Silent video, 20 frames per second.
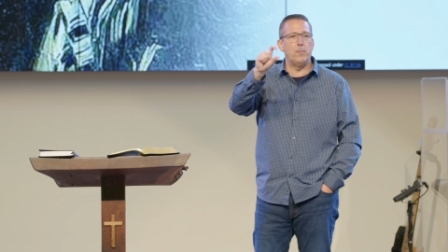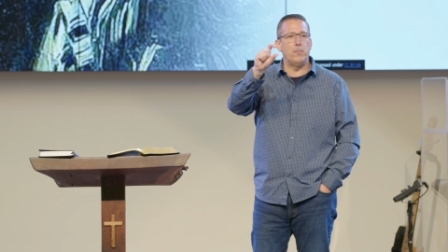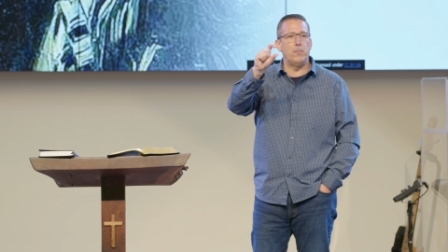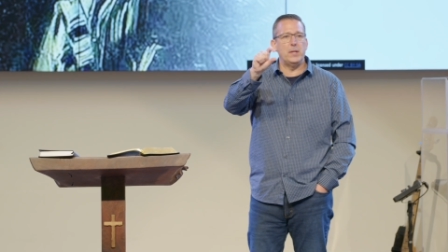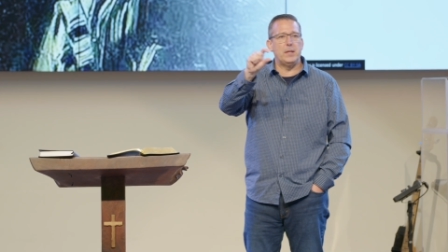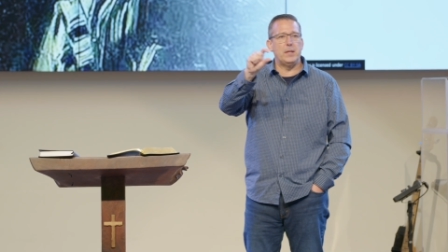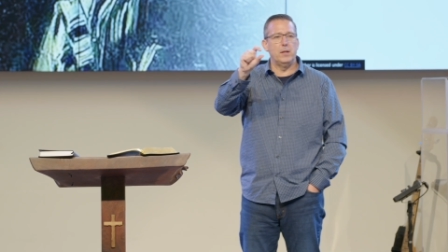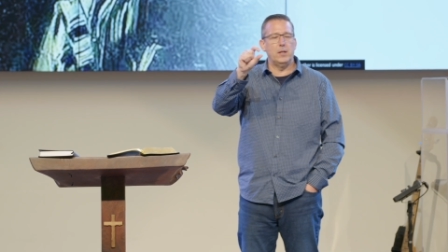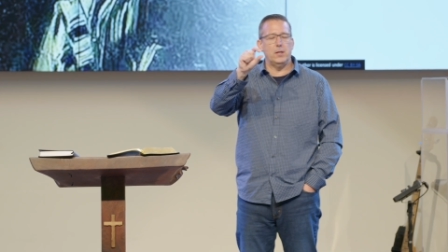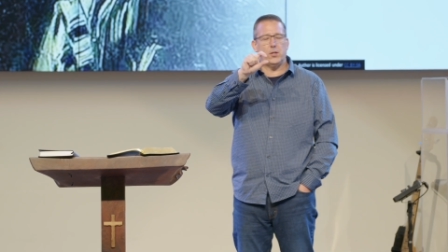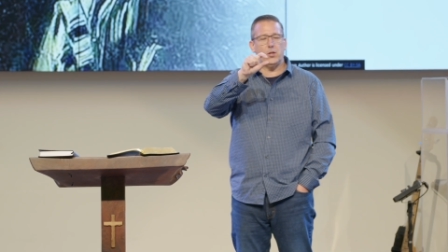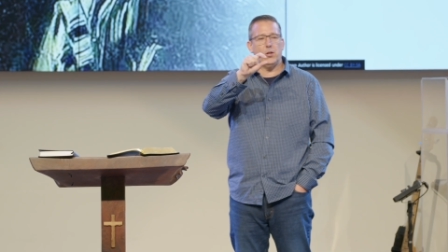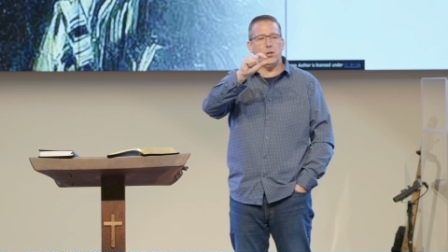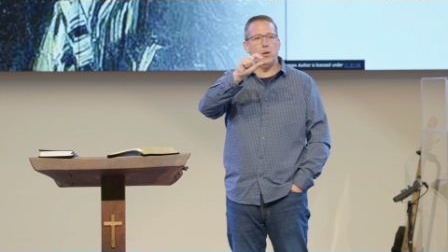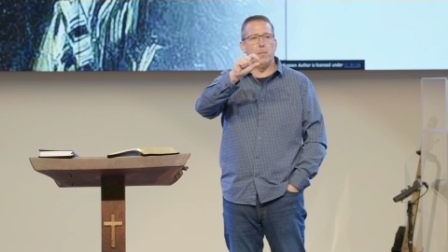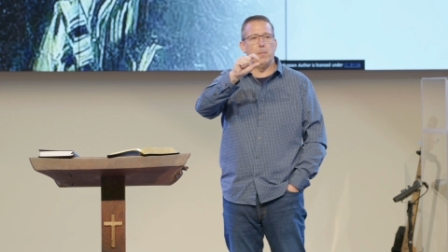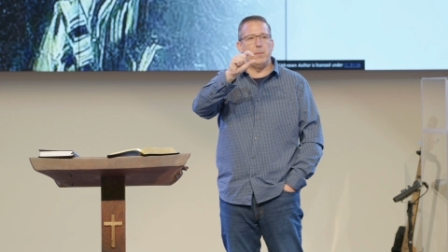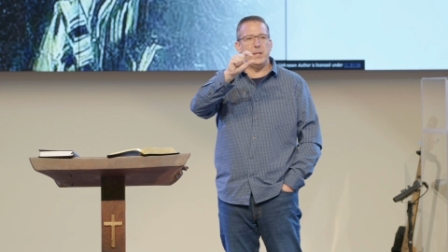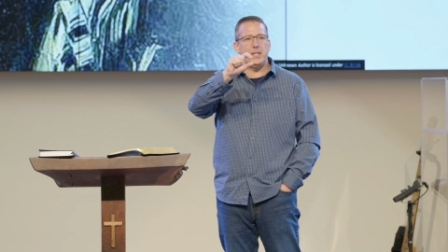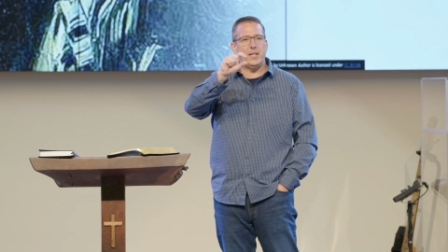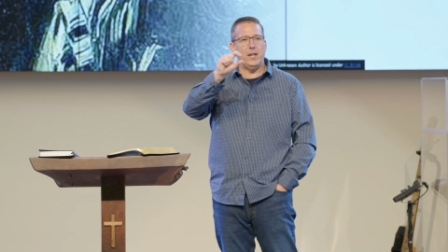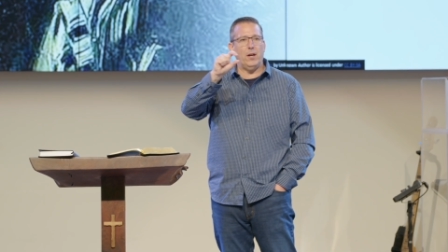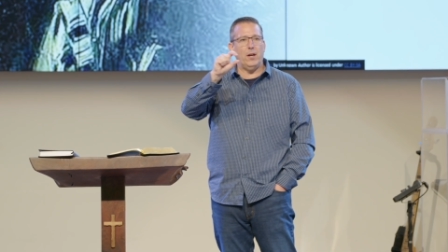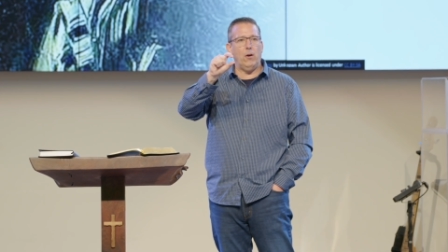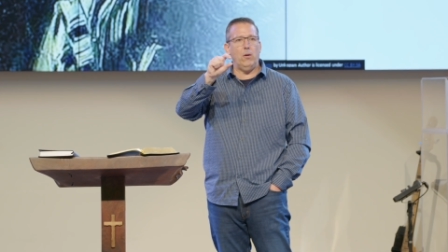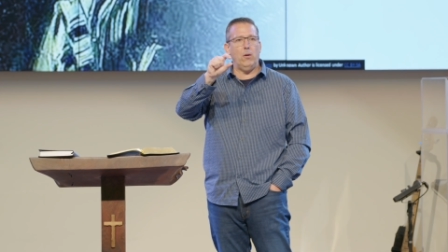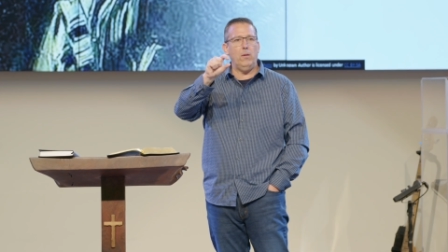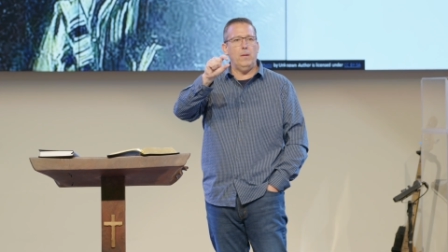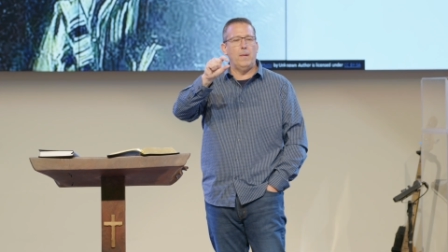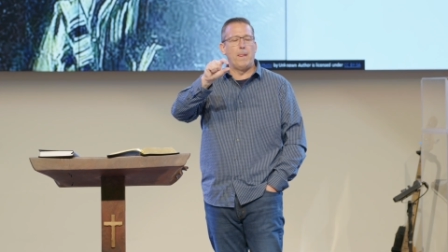
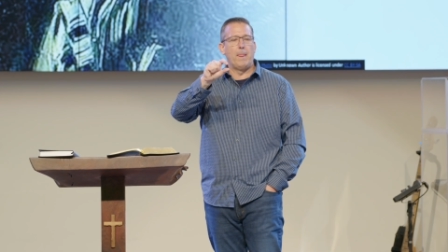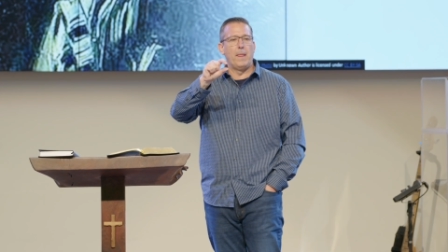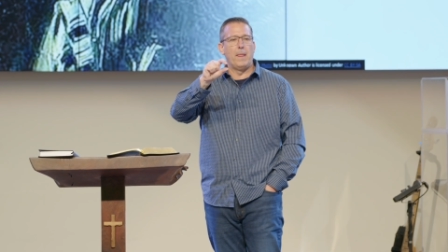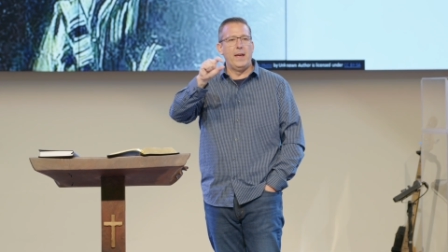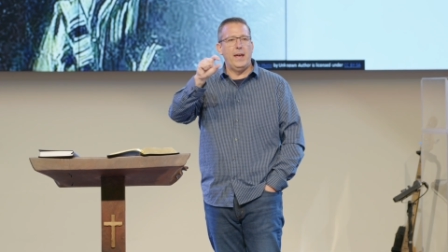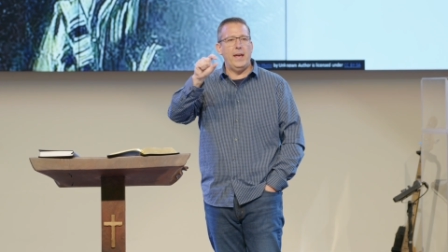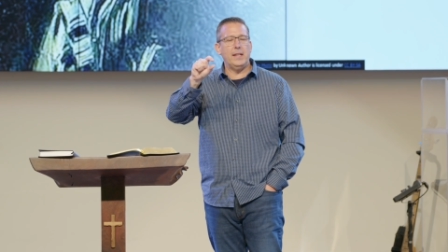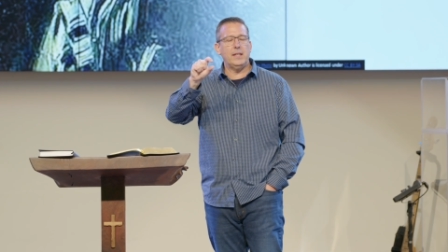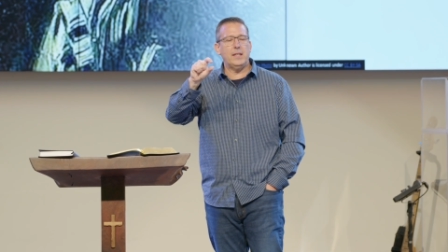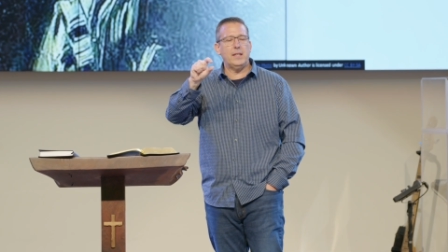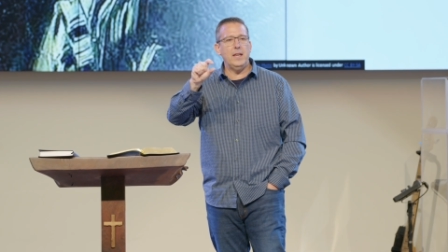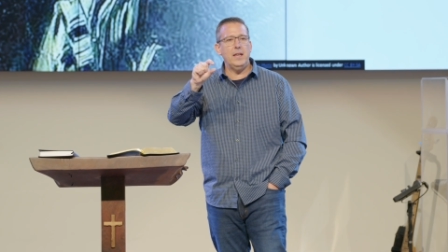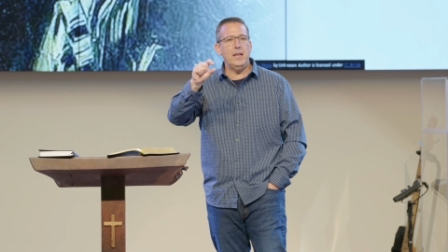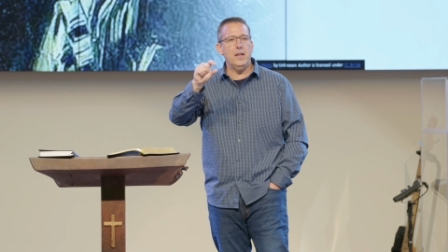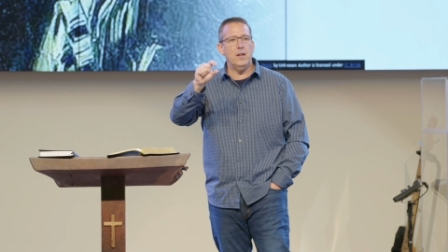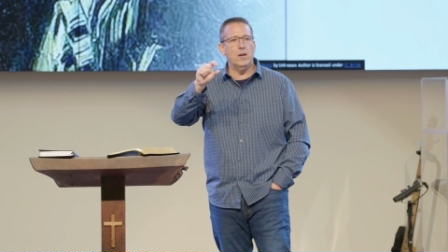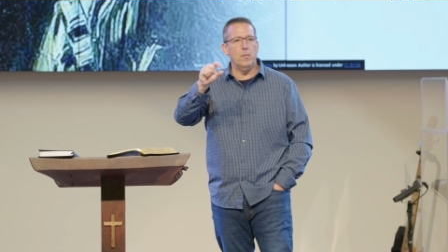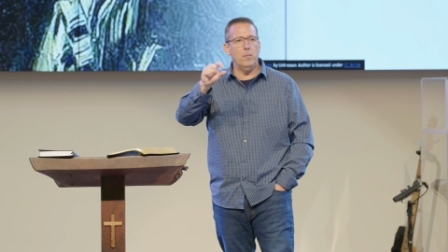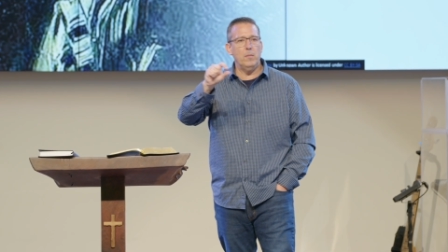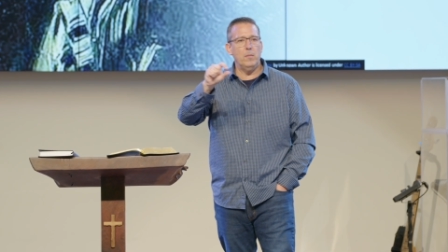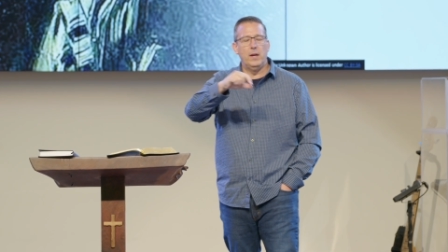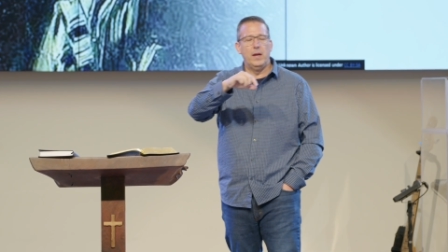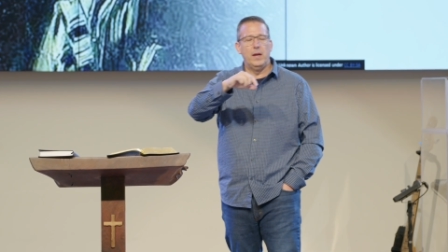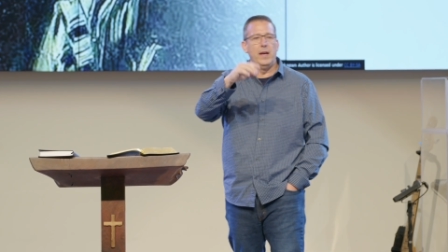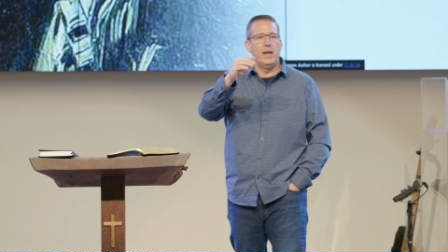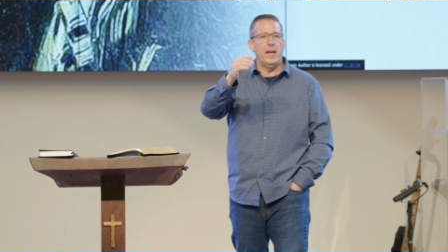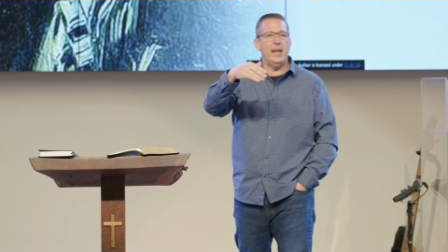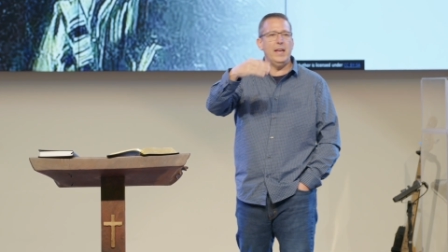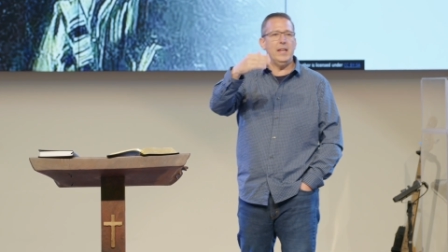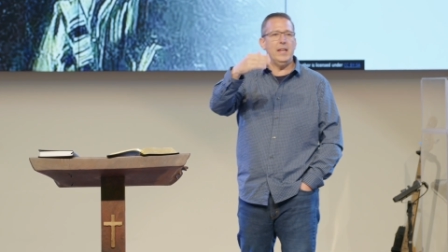Betel and kiem,
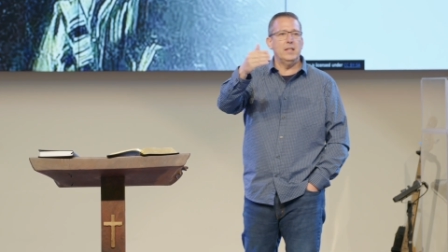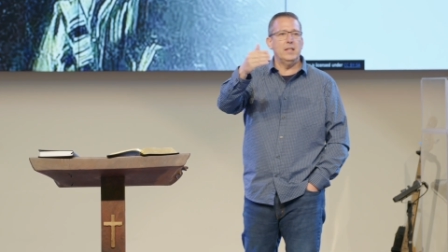in